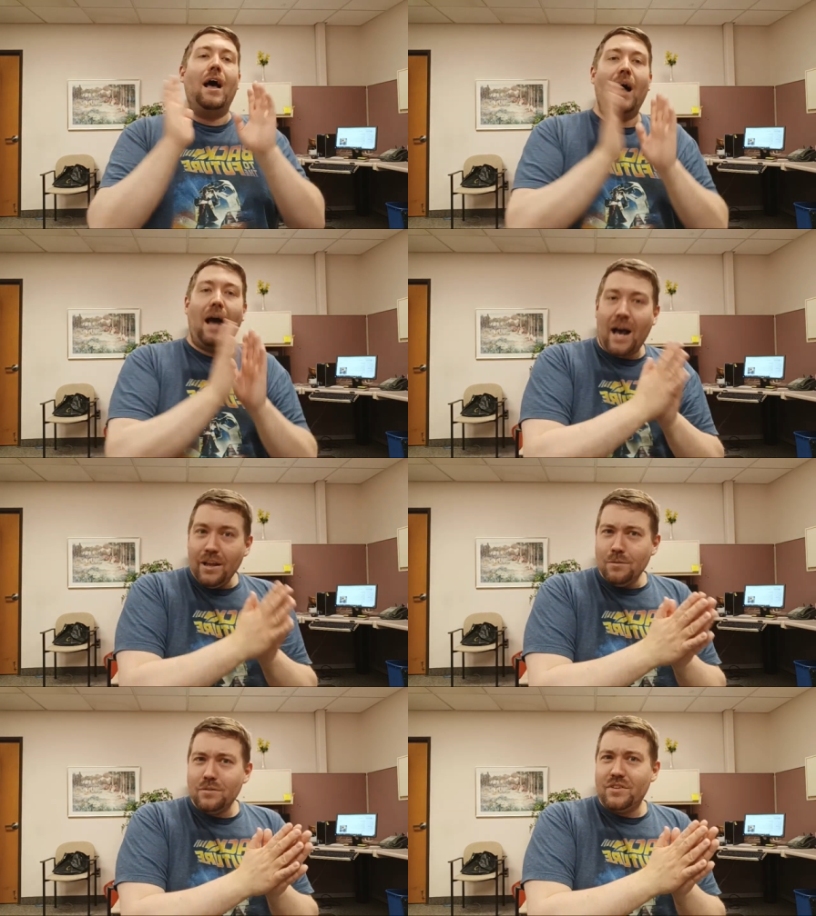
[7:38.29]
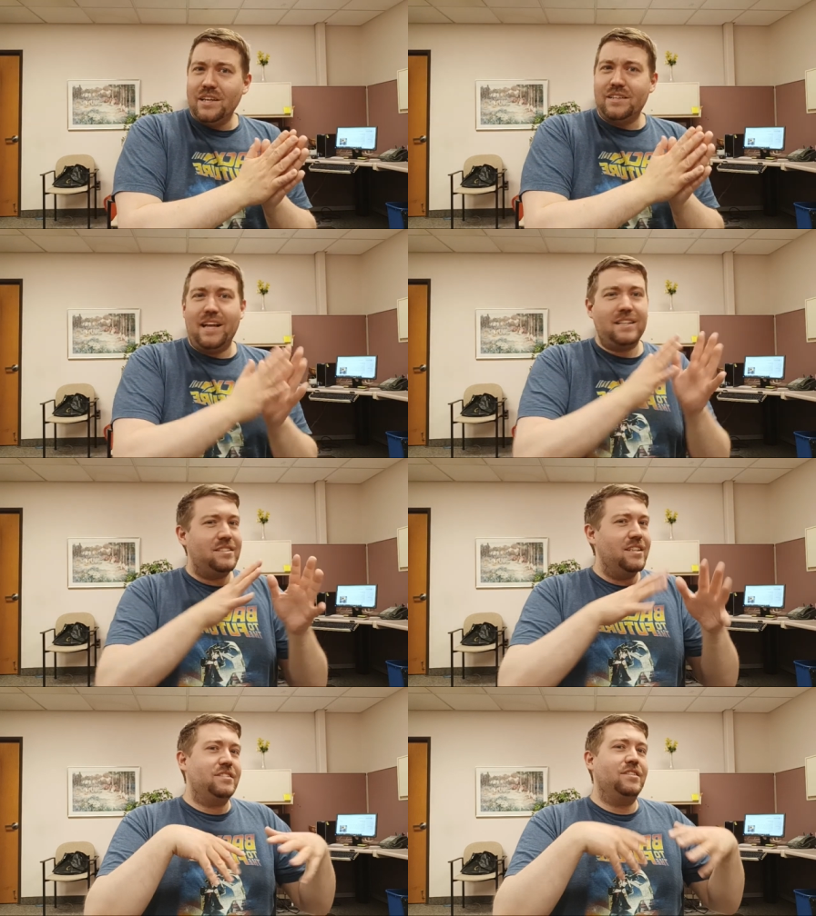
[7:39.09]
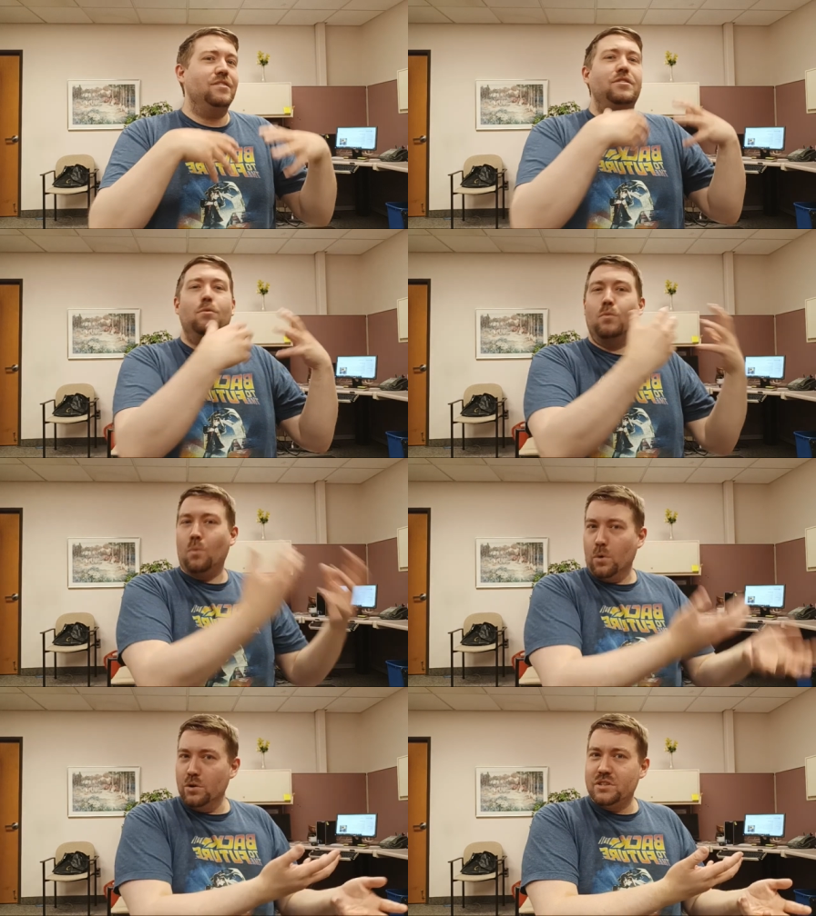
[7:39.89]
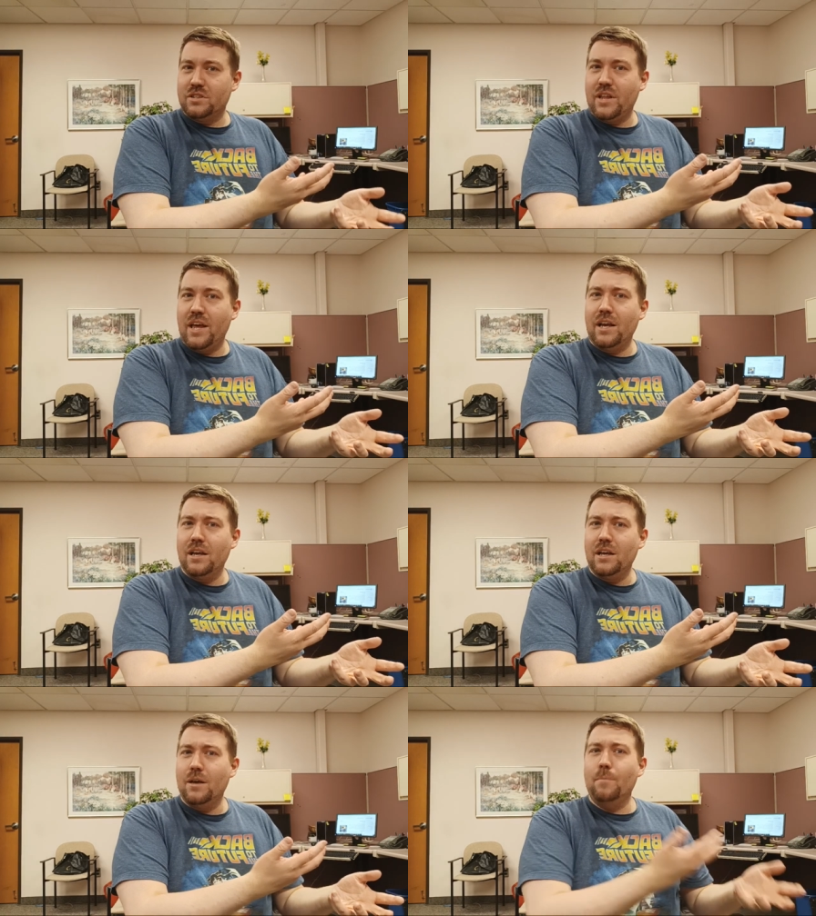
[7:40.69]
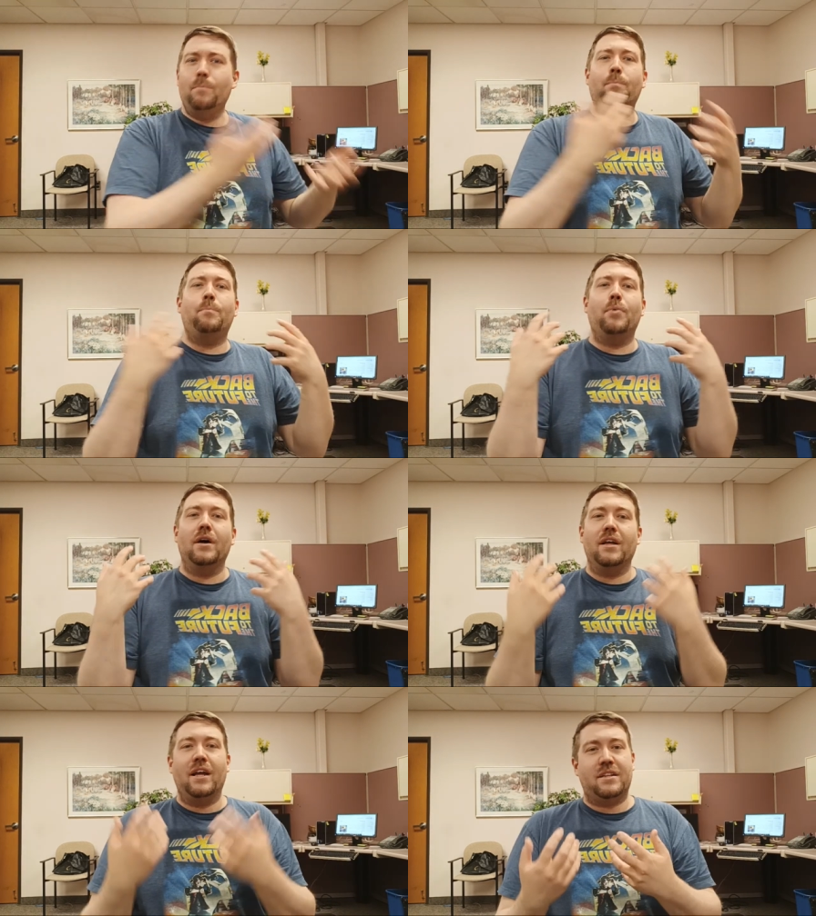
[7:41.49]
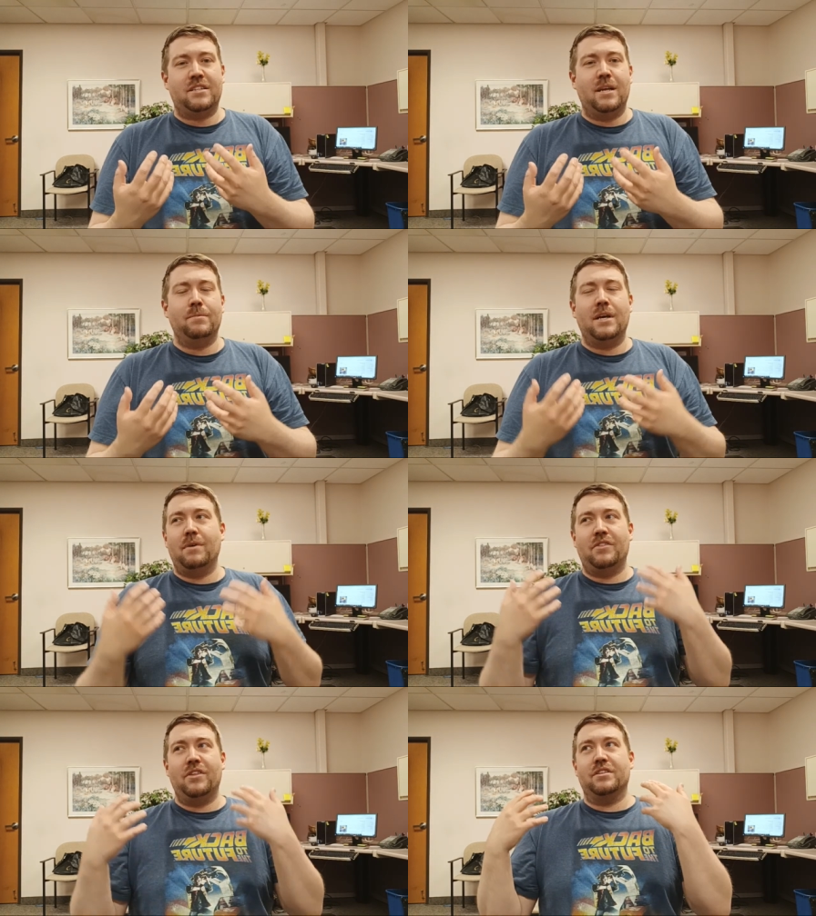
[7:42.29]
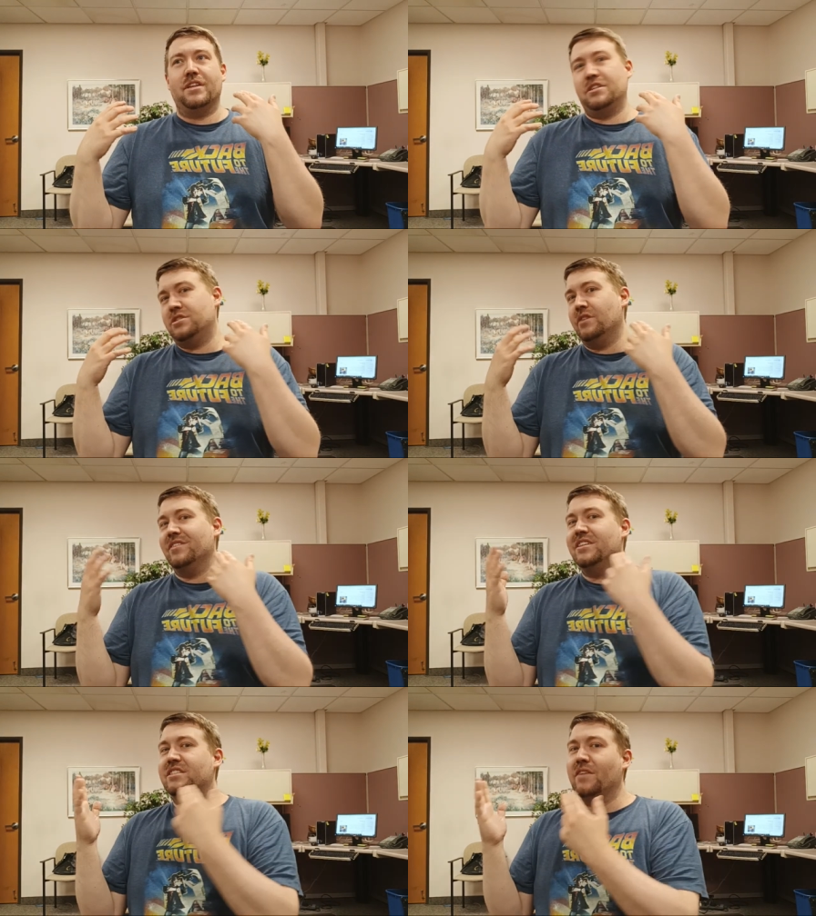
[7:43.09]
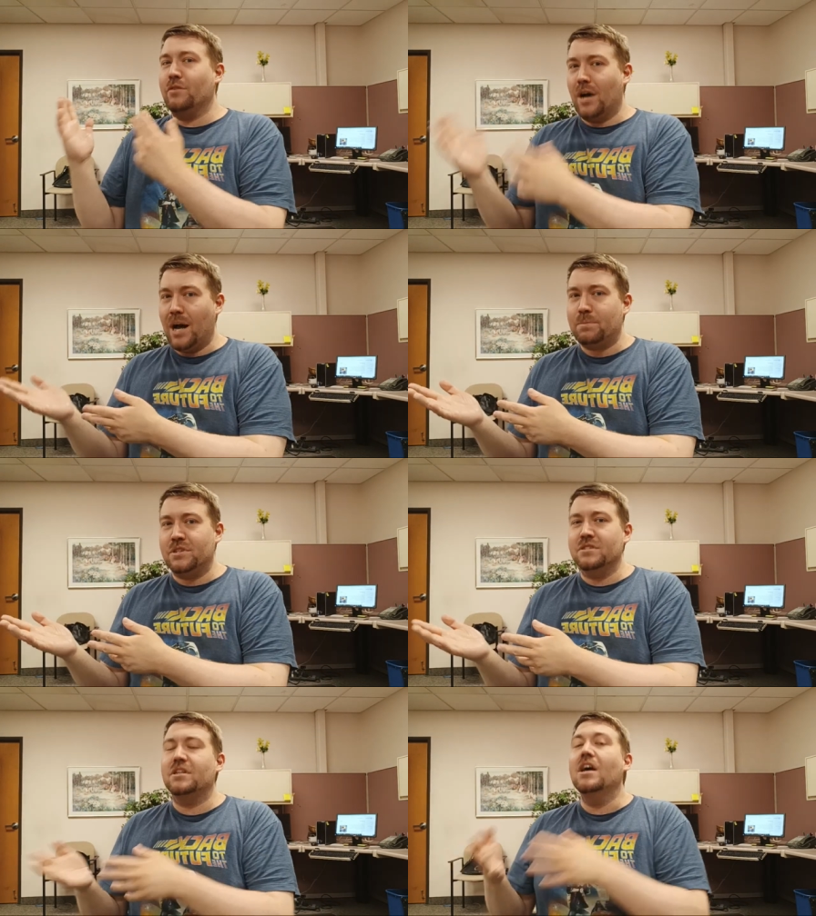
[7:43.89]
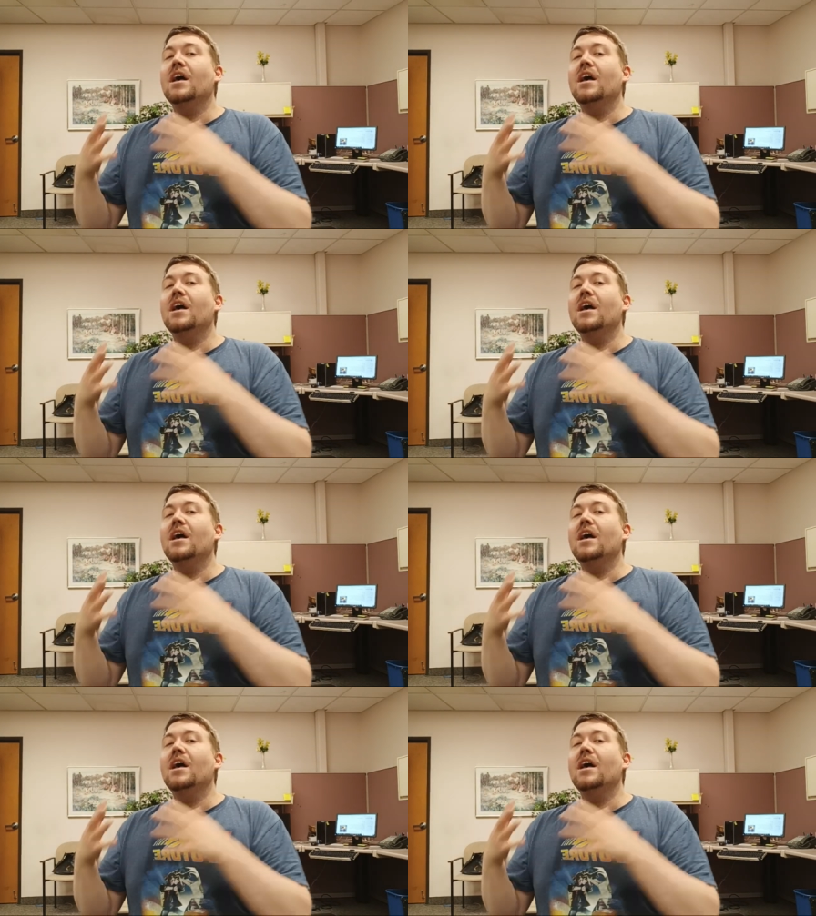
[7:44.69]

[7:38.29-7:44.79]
I don't think that's necessarily the worst thing, but at the same time, I think it should at least give you options.